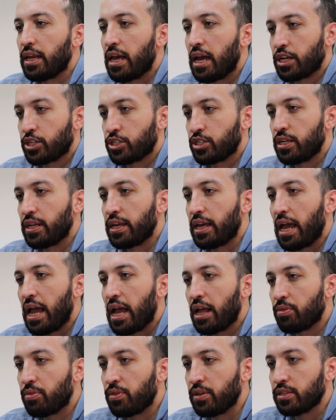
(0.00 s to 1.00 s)
actually
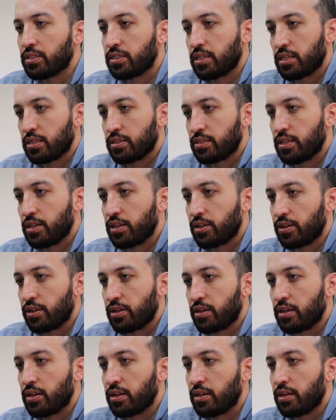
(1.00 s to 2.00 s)
add this as
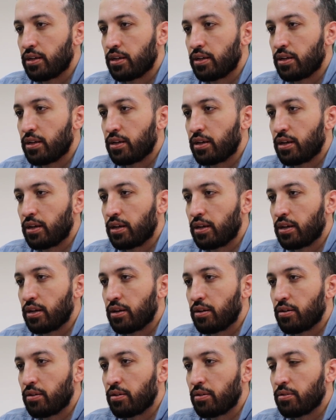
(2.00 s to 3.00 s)
their
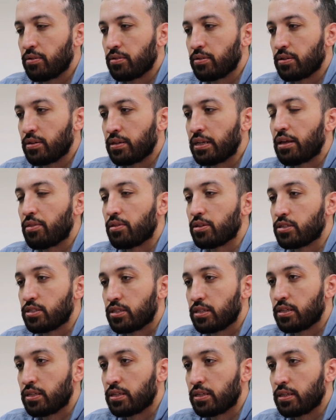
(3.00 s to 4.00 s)
another
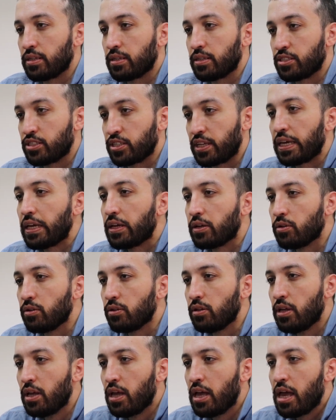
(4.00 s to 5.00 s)

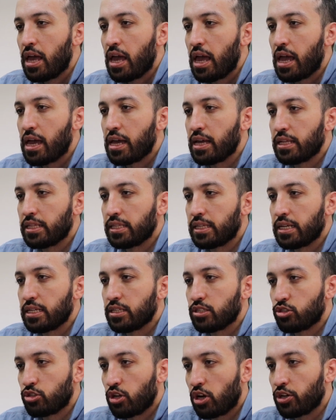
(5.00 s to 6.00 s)
skill, and
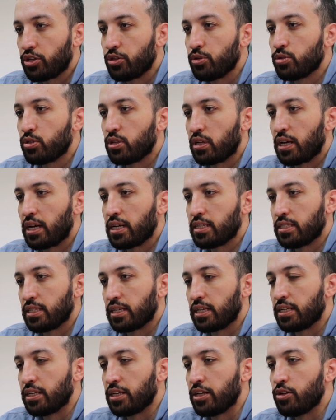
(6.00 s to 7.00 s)
then start
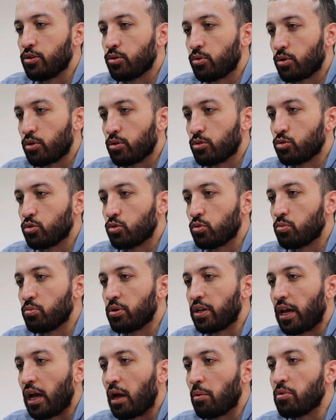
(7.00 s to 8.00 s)
utilizing it in order to
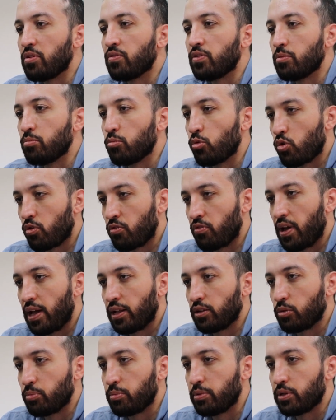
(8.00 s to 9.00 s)
become even more
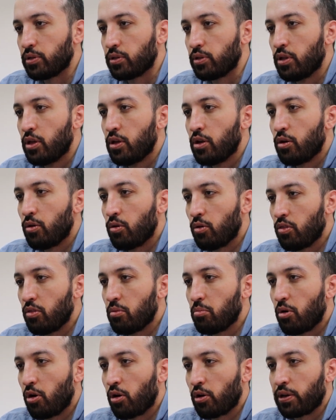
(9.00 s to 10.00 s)
valuable on
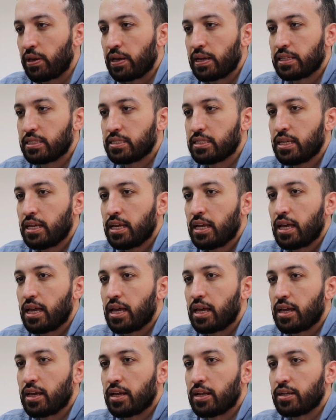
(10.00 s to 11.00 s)
the market
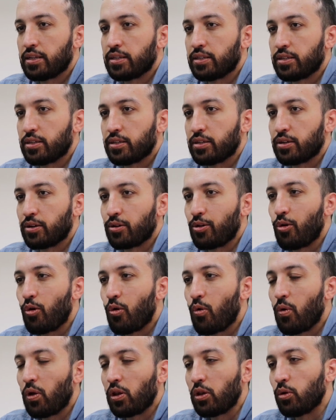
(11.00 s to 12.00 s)
and
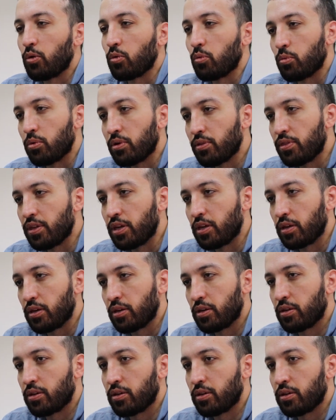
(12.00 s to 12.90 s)
go along with the